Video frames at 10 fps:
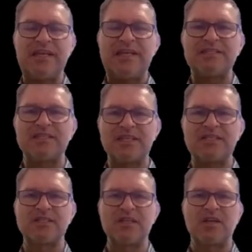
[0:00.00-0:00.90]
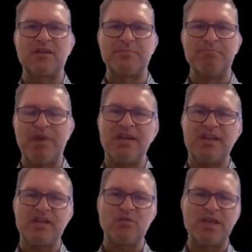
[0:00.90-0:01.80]
is this
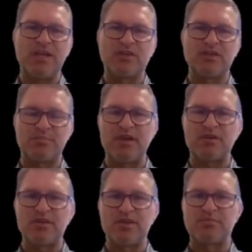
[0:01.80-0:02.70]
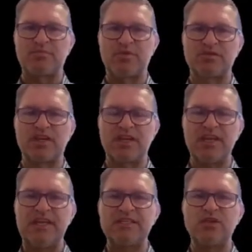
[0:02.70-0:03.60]
money that we're going to spend on this project,
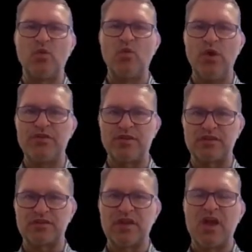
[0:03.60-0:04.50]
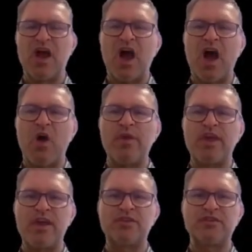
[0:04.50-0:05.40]
is it worth it? Are we
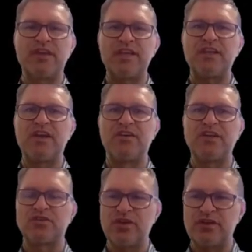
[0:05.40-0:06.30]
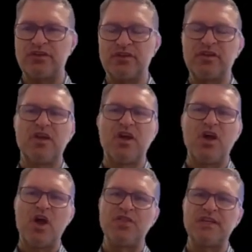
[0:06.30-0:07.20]
going to get a return
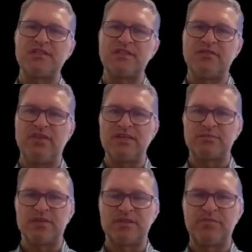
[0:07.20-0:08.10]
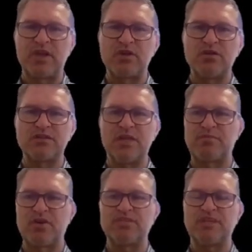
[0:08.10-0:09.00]
on this investment? Because a
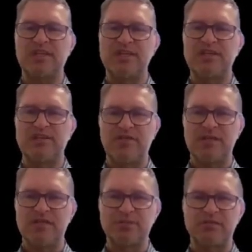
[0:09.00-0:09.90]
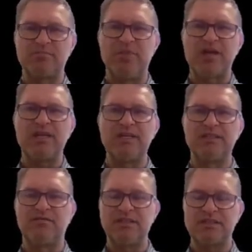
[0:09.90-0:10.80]
project is an investment. Money
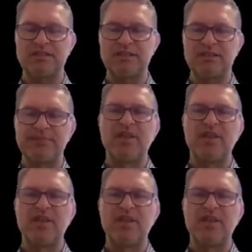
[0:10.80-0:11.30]
is invested.